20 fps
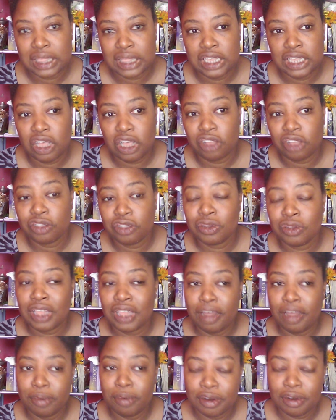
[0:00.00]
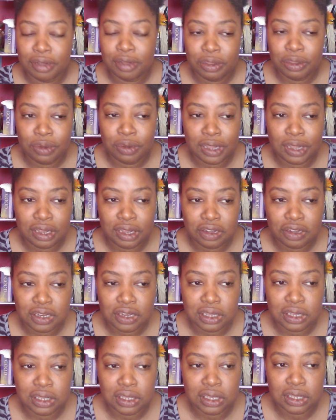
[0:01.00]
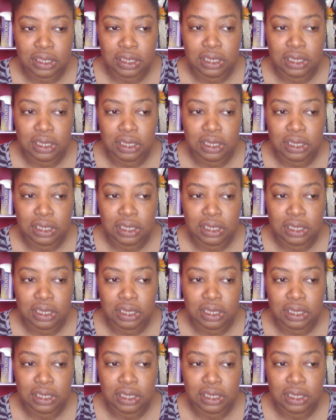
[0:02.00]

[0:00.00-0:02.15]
the other library locations.